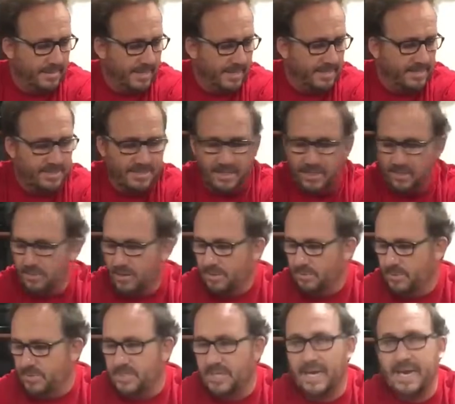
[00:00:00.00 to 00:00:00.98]
it's
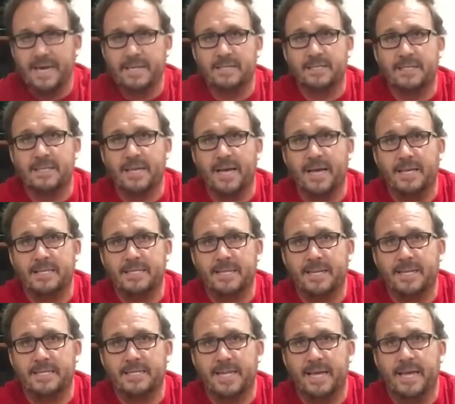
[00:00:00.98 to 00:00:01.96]
incredible. So 8 stars
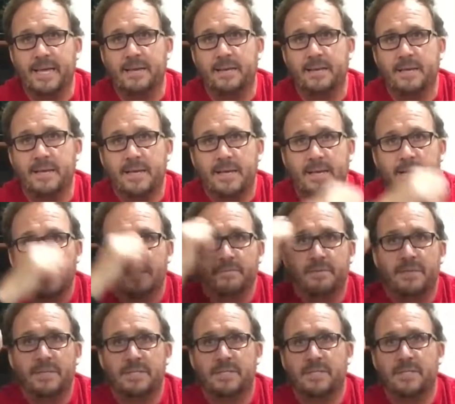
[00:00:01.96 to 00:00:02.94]
out of 10.
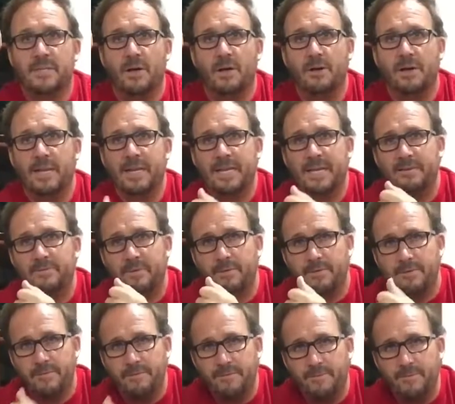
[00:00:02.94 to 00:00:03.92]
This I'm going to give a
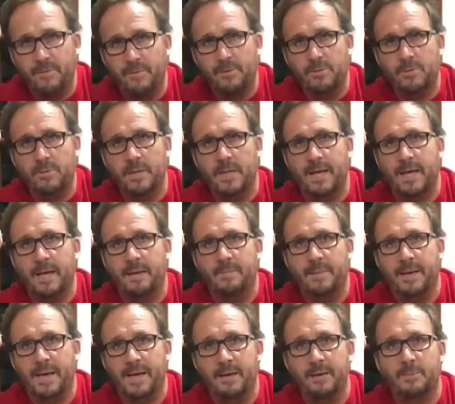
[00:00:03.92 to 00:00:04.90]
full
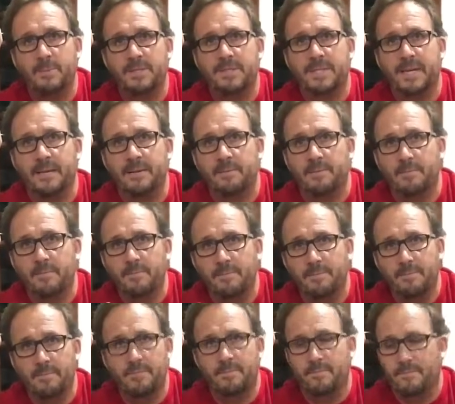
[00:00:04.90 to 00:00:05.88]

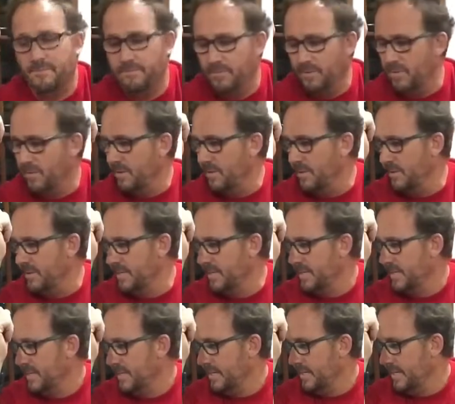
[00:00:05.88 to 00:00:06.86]
100%
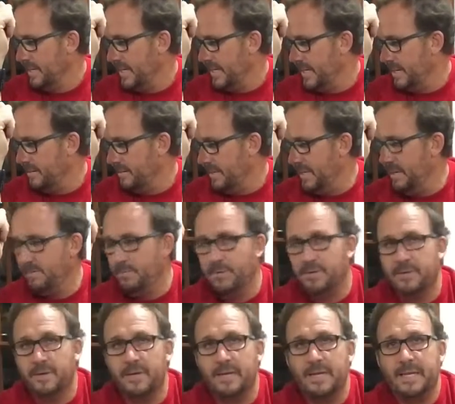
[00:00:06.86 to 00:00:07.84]
full-on hit
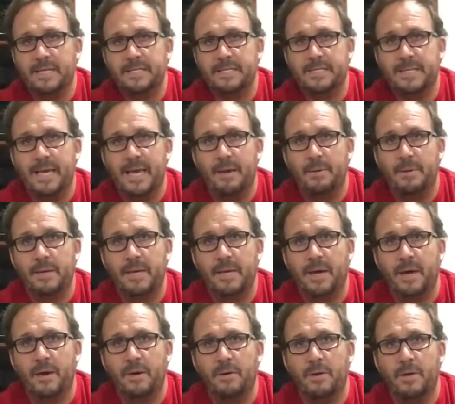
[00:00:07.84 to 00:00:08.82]
with it and see how we
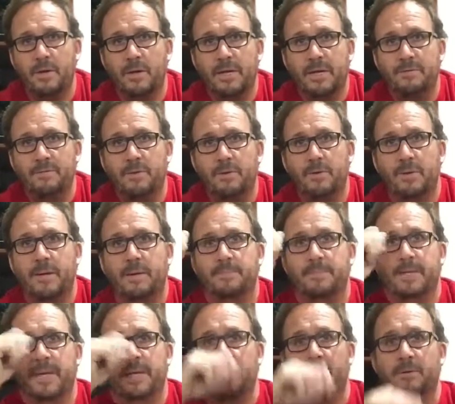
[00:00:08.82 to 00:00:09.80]
go, and I'll give you an
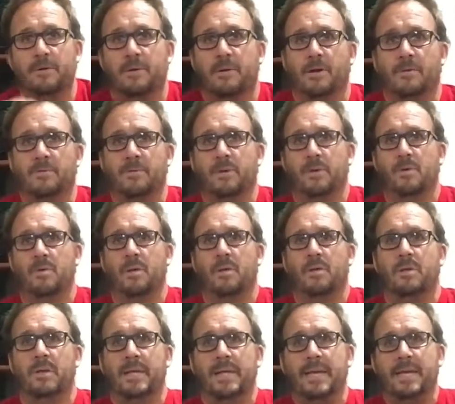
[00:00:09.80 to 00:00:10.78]
update on the
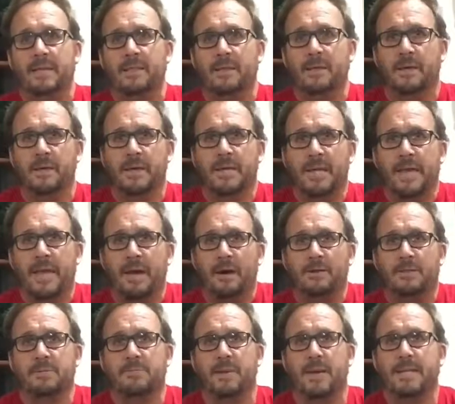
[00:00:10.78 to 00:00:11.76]
quality and
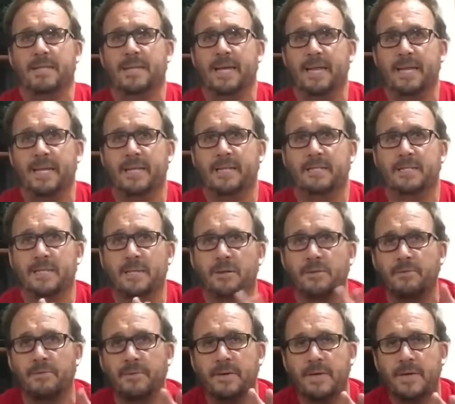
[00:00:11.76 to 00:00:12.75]
how it's maintaining
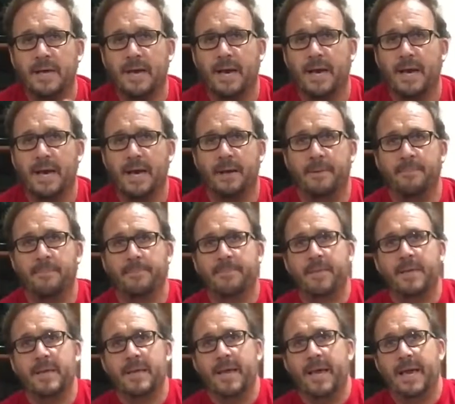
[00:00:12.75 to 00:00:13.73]
itself.
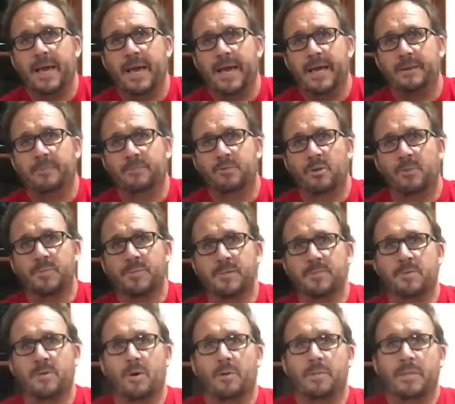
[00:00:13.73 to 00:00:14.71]
And drop
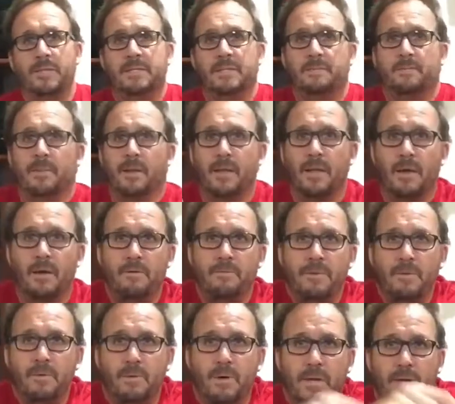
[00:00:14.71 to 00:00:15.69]
some comments in below if you